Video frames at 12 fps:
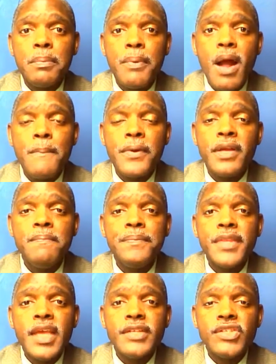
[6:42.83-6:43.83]
property
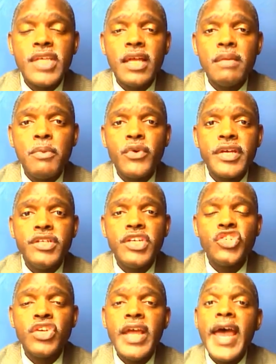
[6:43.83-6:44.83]
in saleable
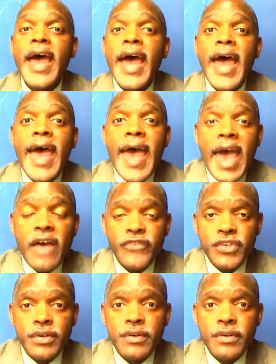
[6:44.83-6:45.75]
condition after